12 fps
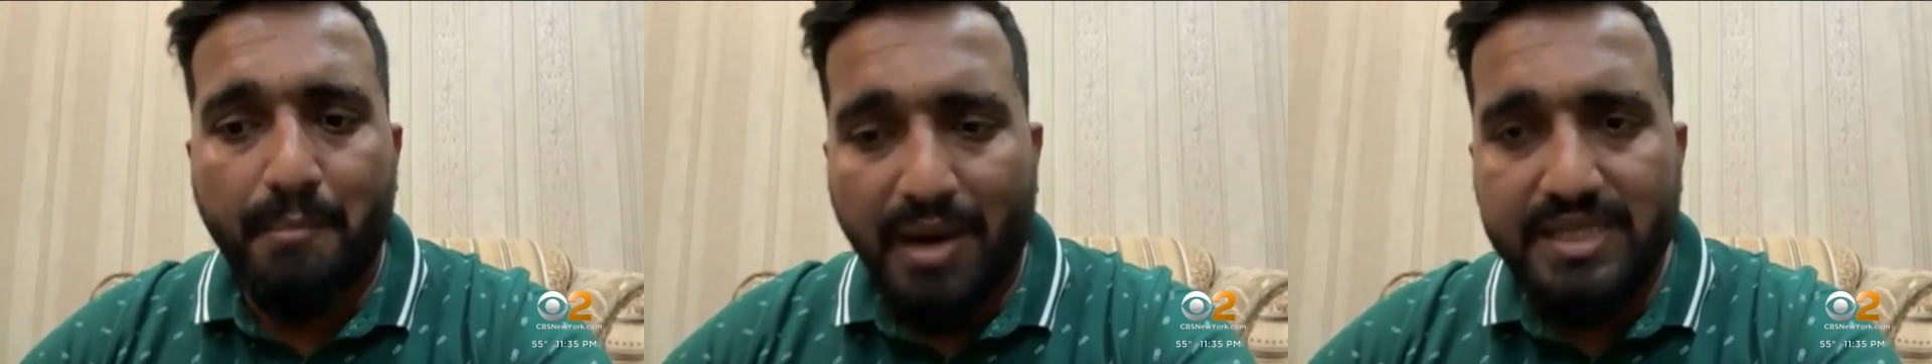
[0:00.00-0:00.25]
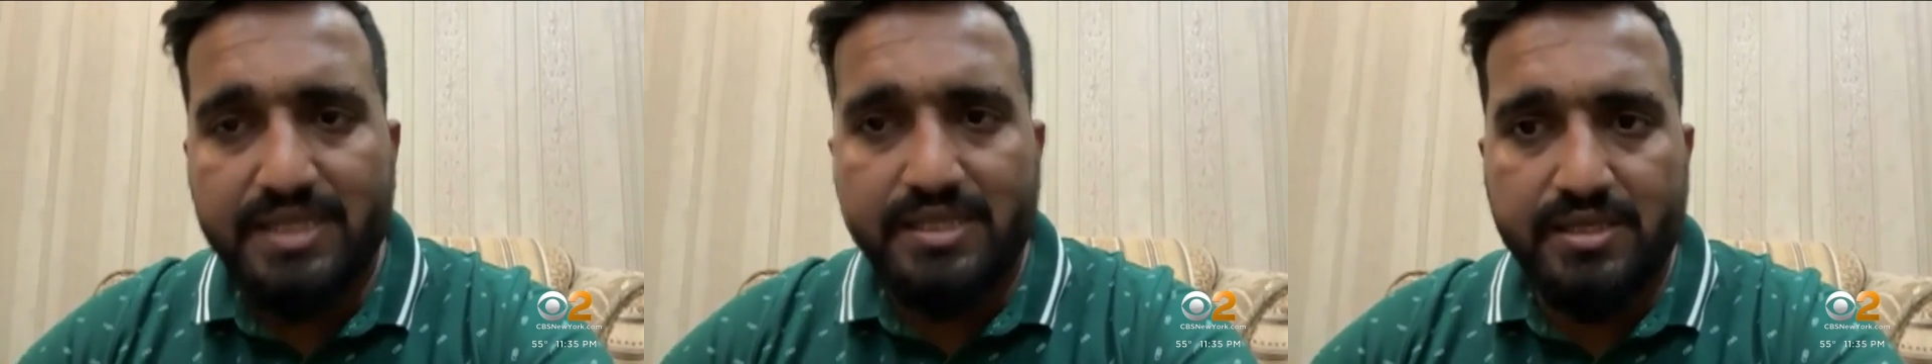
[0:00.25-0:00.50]

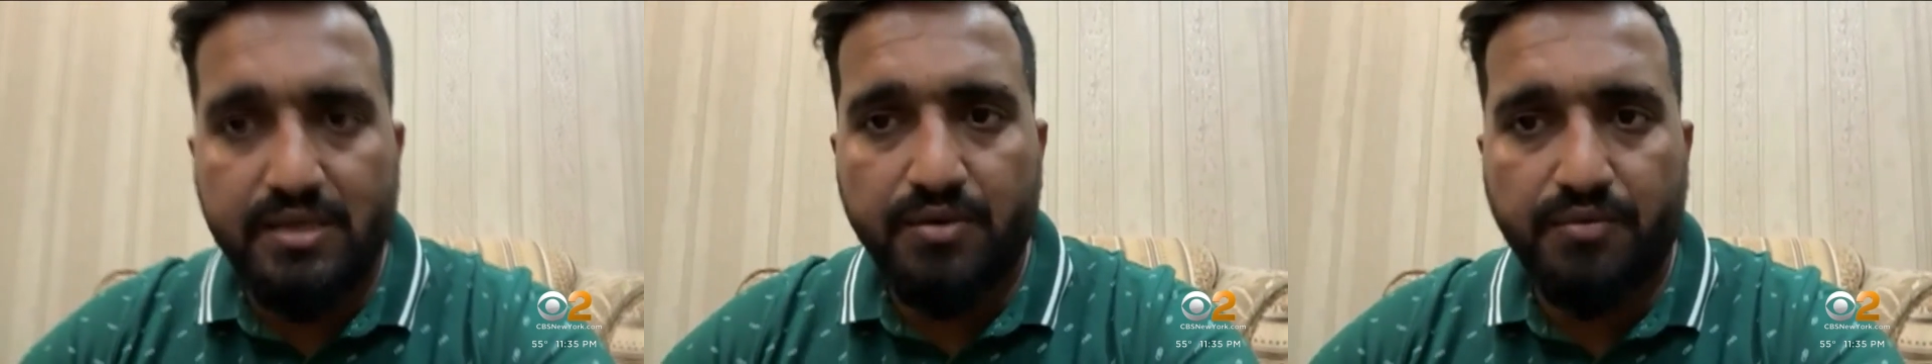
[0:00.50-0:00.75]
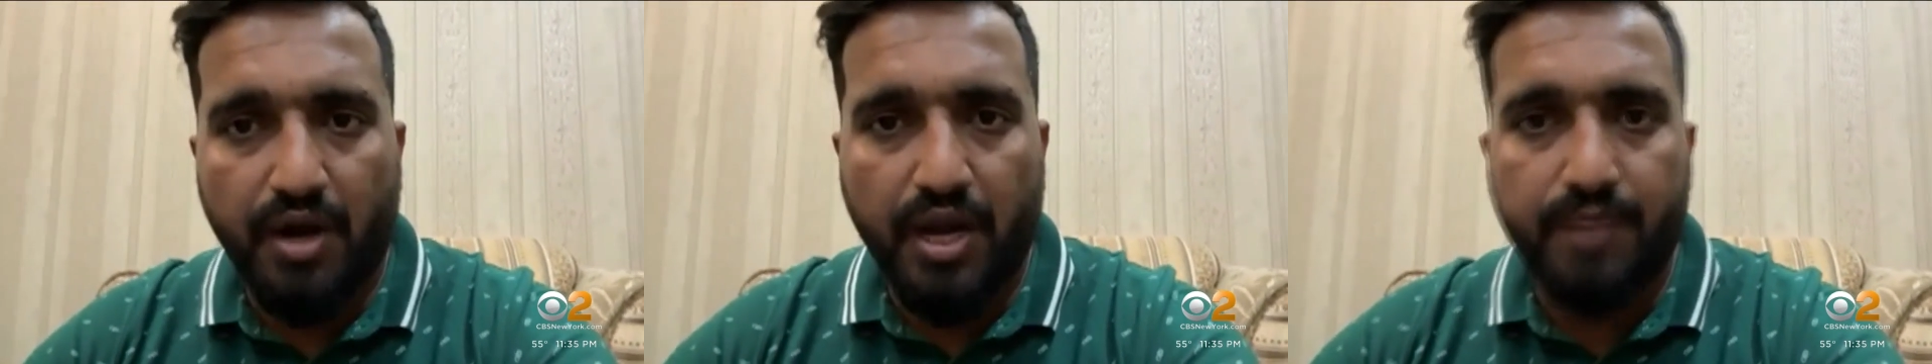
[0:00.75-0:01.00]
months
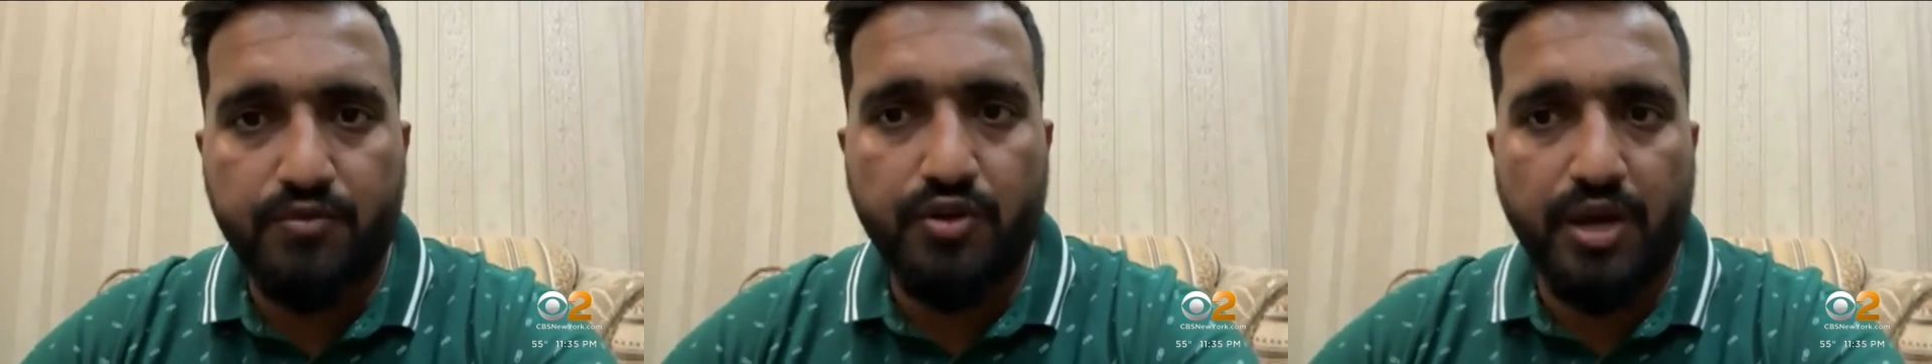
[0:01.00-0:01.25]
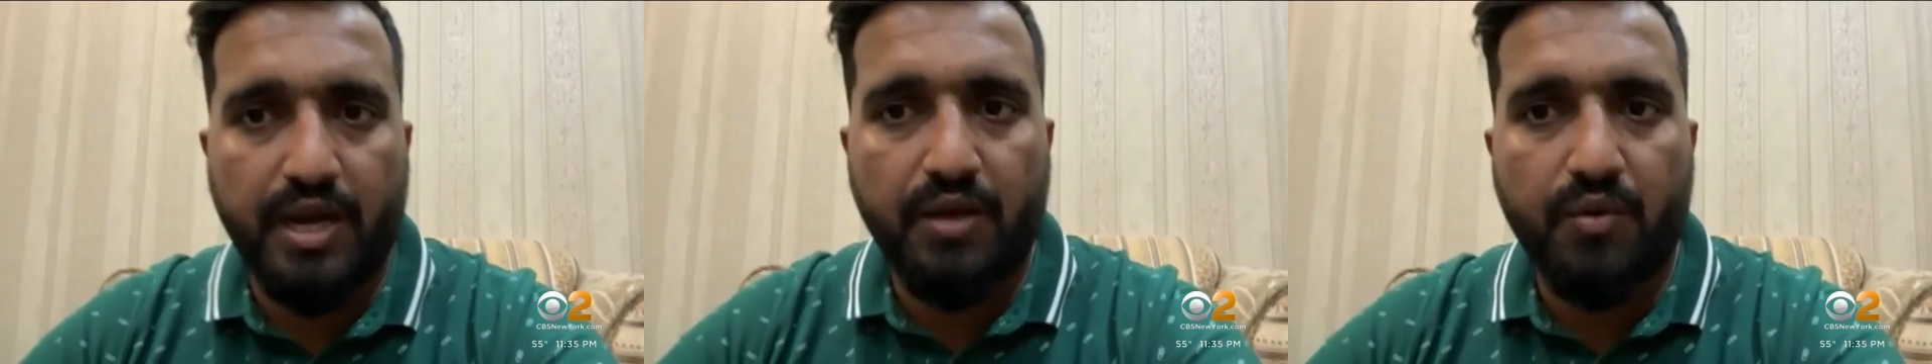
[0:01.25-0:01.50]
for him
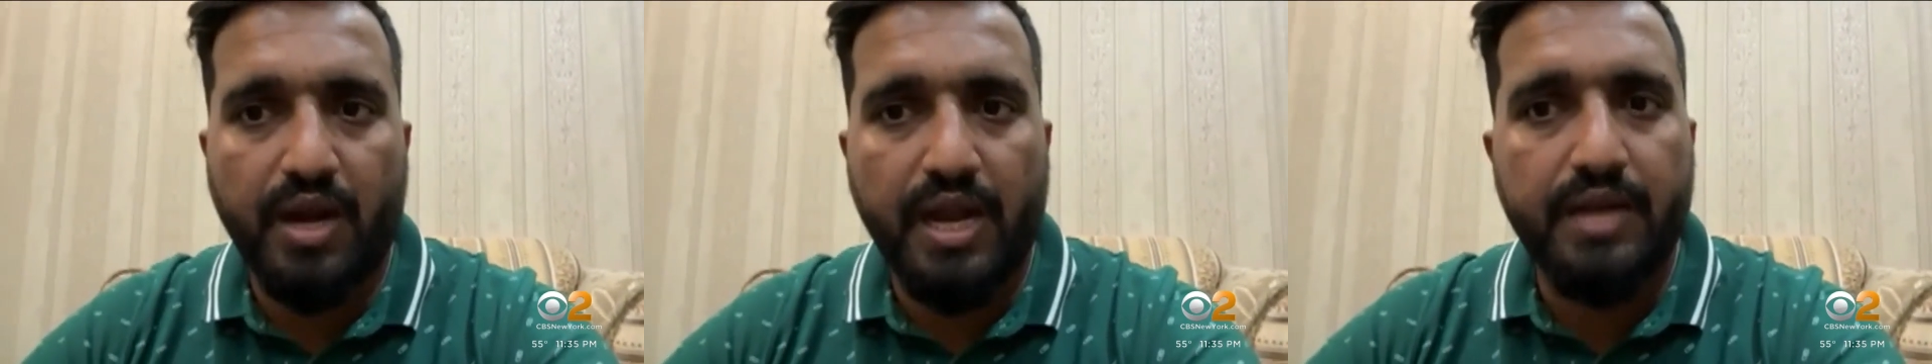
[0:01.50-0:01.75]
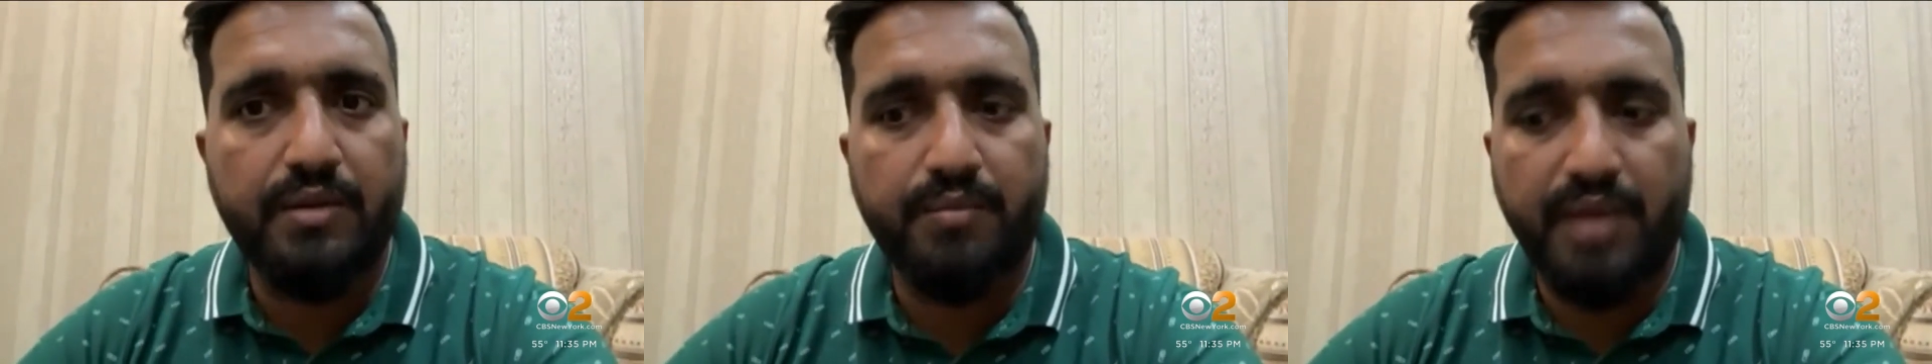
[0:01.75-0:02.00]
to recover
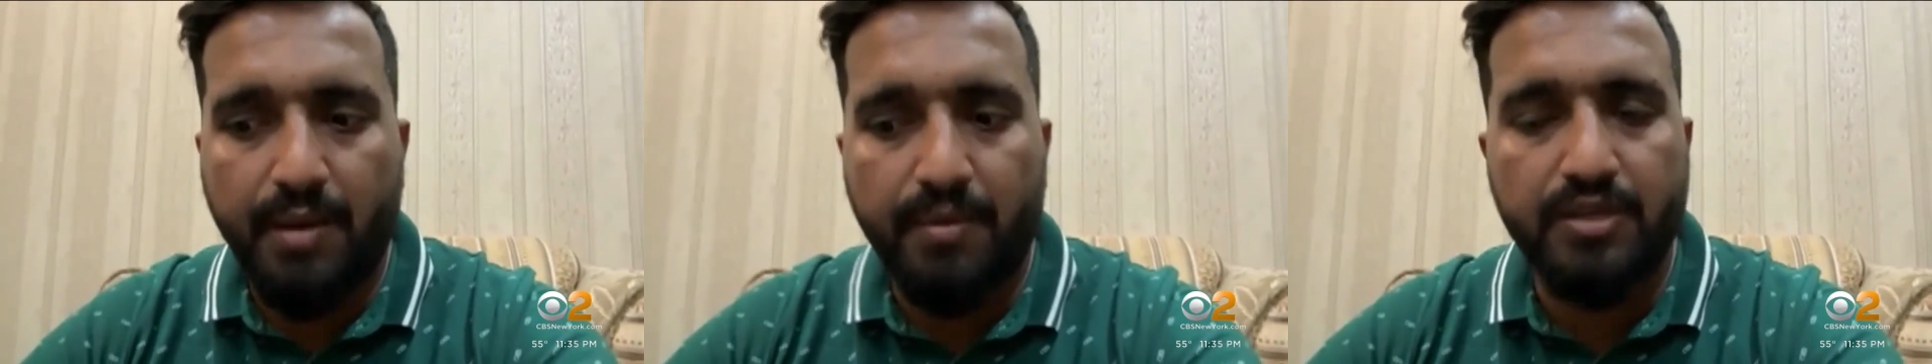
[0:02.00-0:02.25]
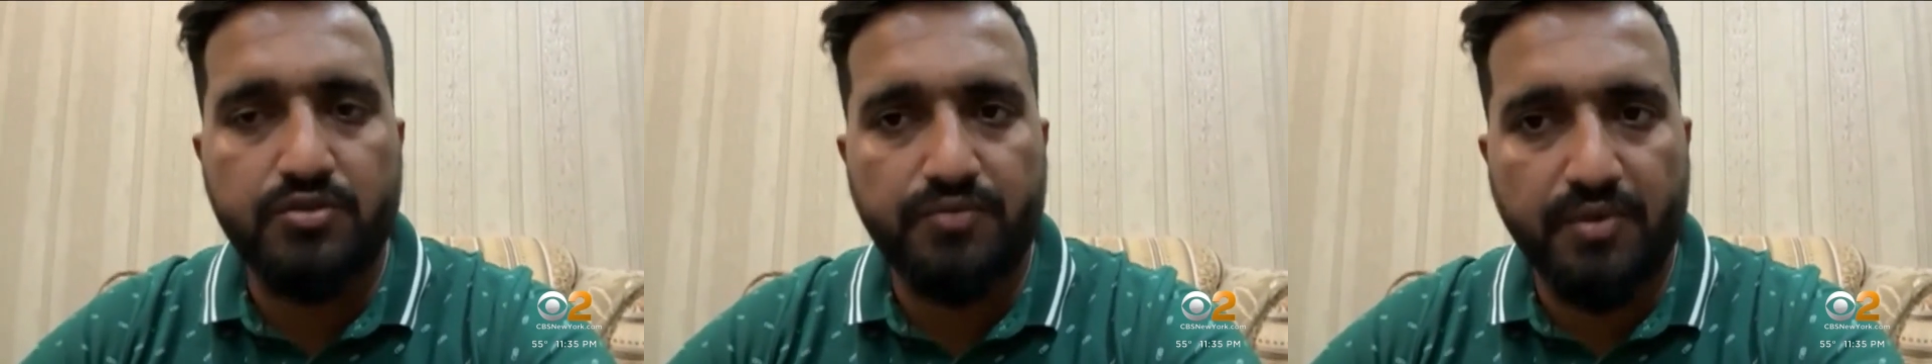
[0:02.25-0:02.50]
and be
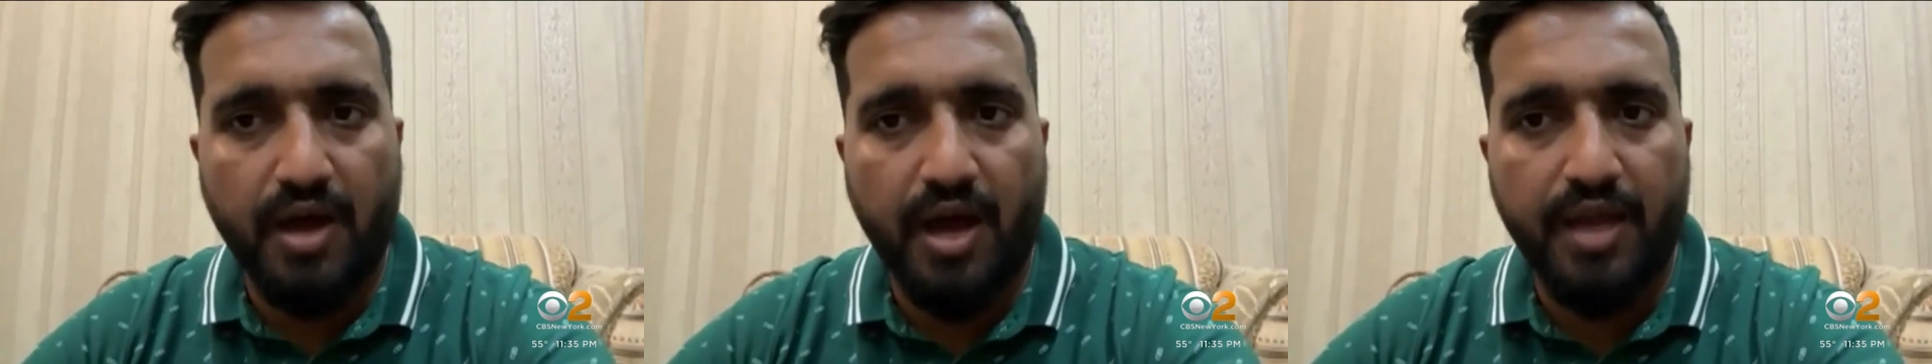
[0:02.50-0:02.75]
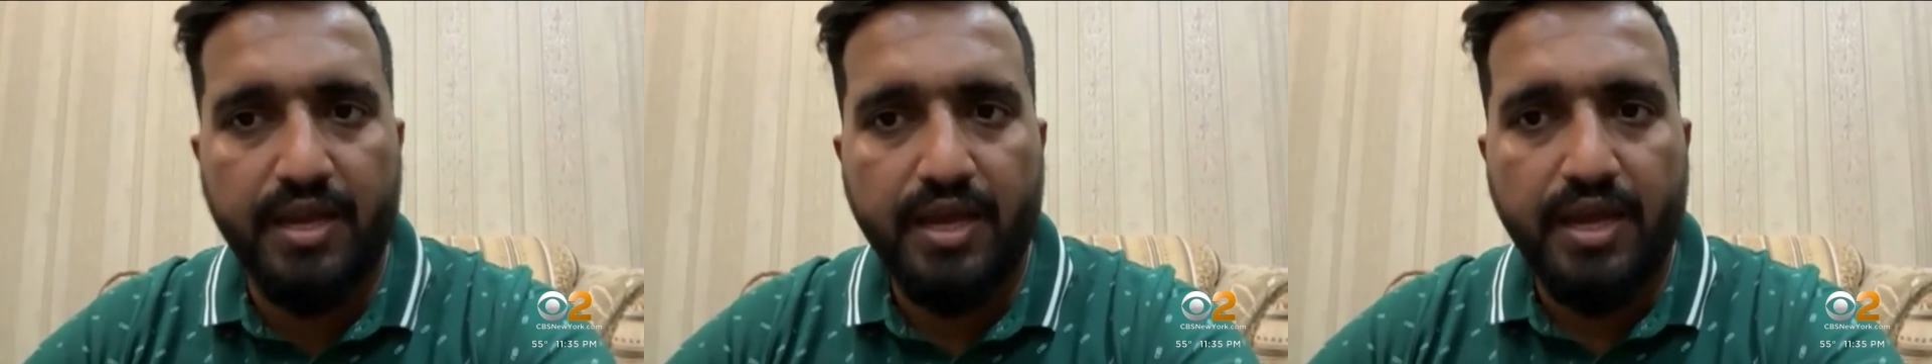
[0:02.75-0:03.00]
able to
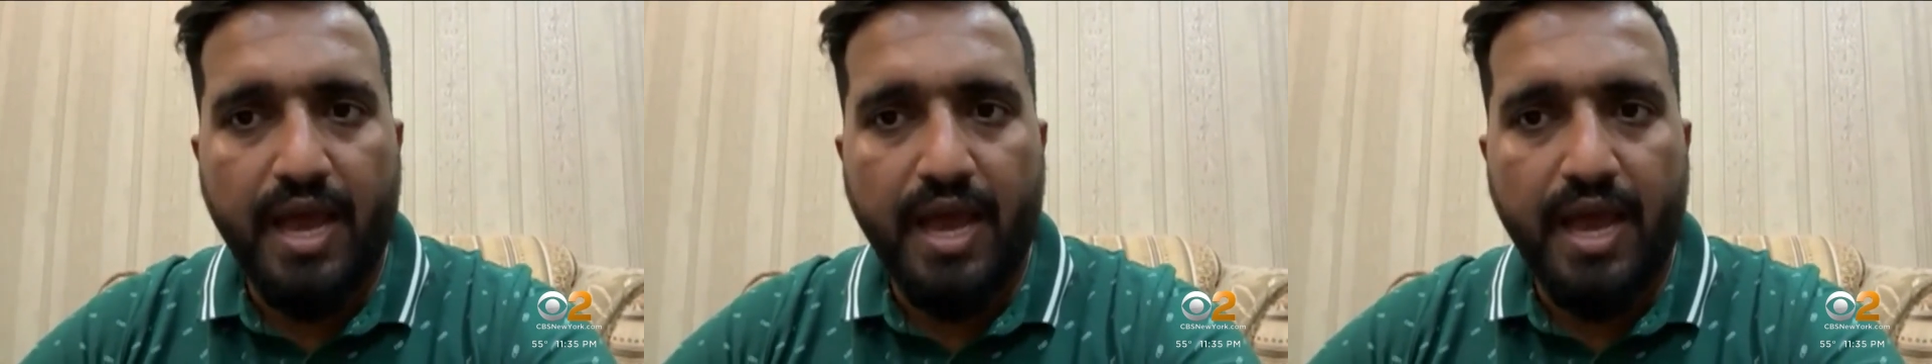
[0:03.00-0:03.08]
fly